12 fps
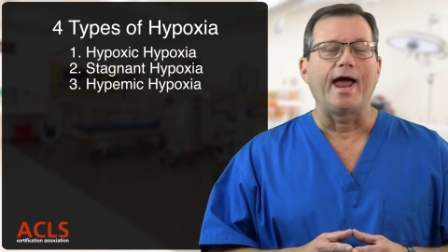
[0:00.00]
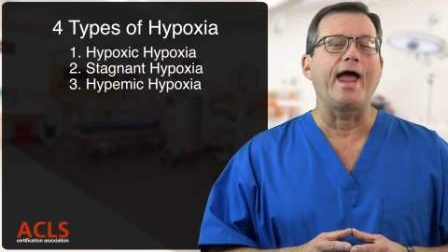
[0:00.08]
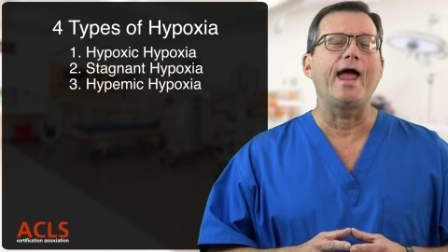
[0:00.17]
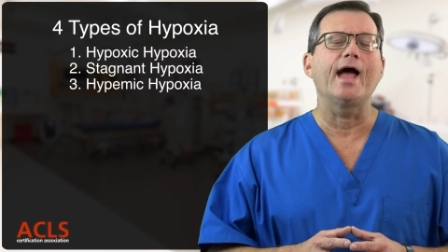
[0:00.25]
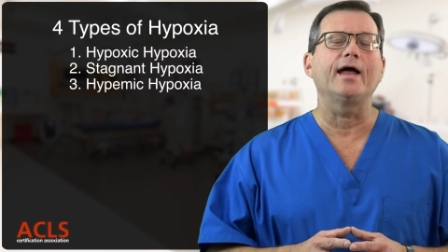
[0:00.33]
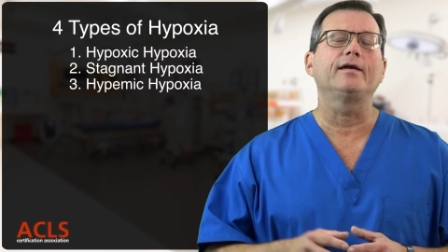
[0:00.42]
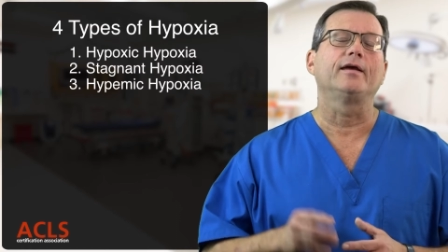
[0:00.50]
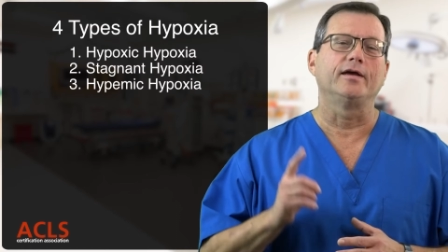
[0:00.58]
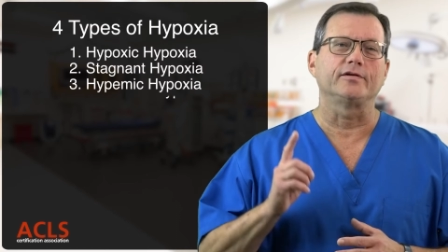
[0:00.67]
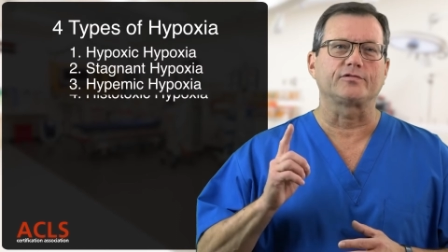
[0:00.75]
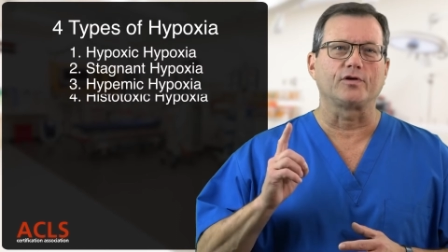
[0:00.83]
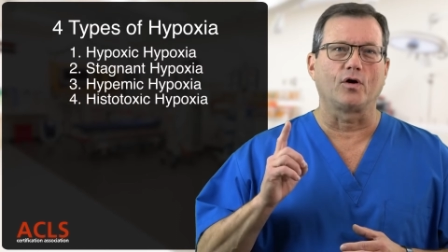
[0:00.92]
and
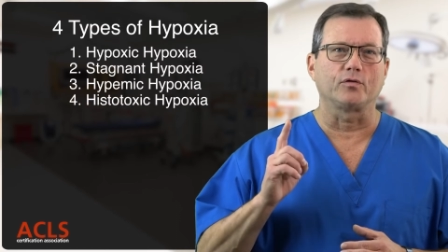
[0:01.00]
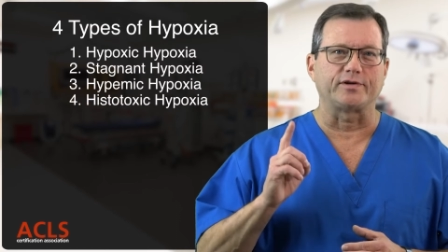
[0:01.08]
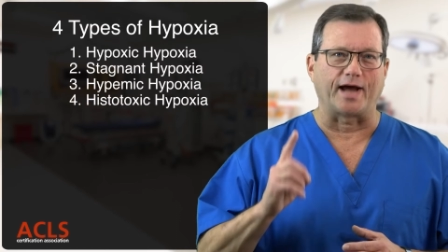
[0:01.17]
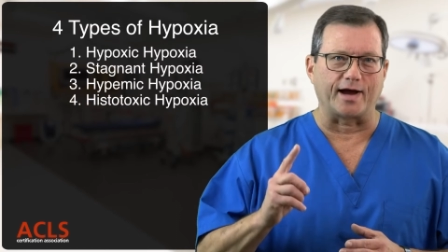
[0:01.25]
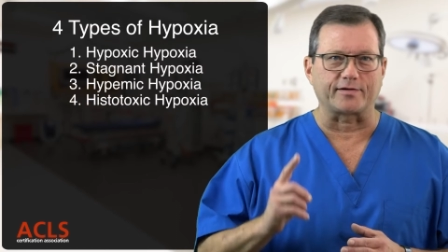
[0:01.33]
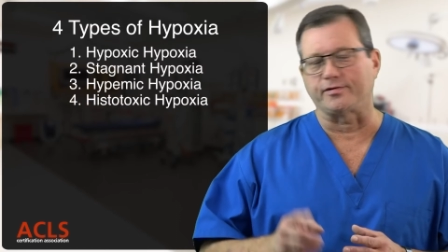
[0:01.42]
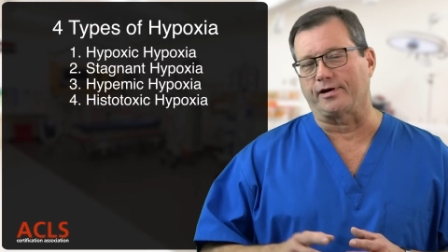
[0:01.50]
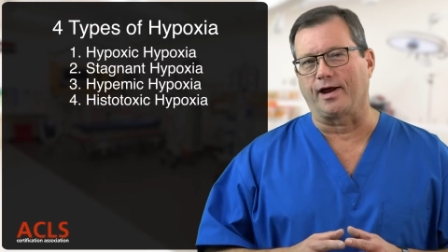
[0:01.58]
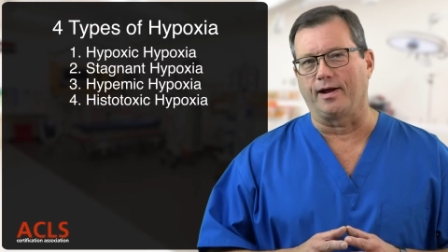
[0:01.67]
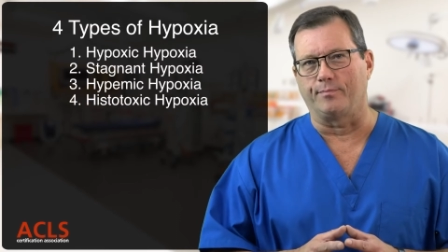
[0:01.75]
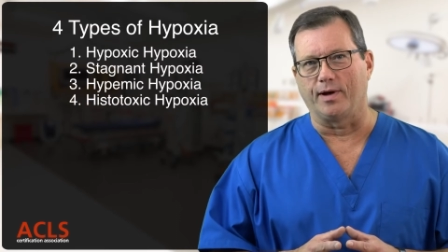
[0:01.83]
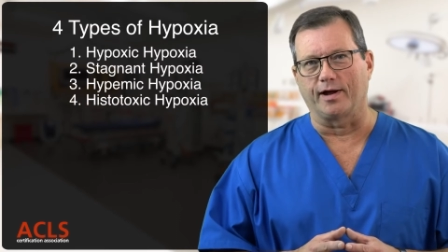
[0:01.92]
histotoxic
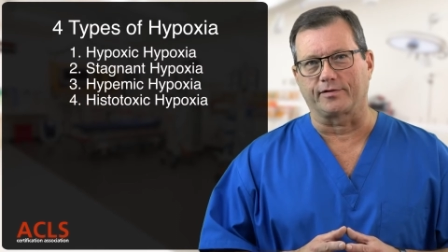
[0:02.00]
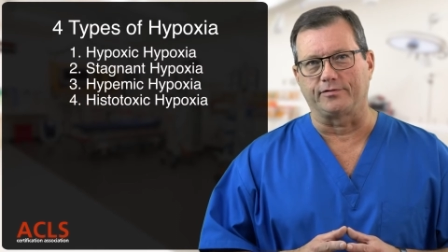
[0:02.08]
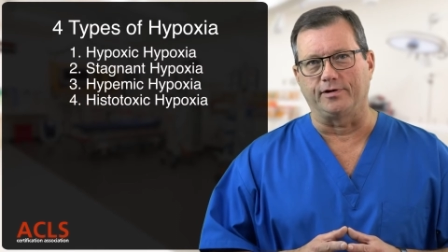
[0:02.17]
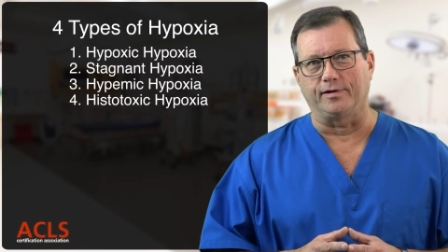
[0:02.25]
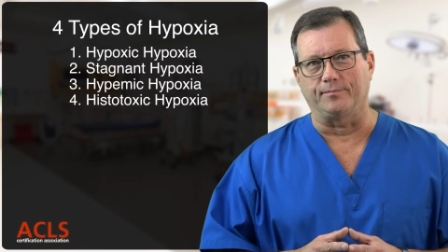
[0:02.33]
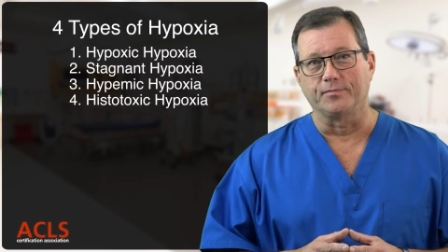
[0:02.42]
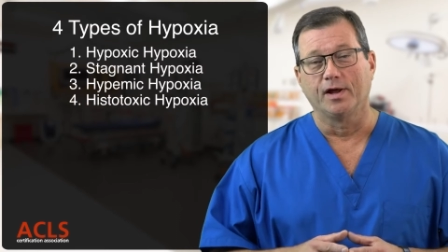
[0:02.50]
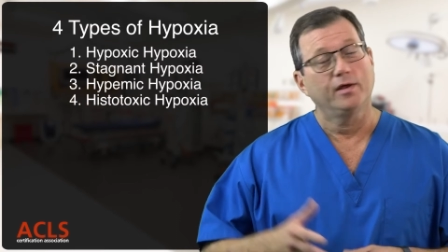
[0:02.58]
hypoxia.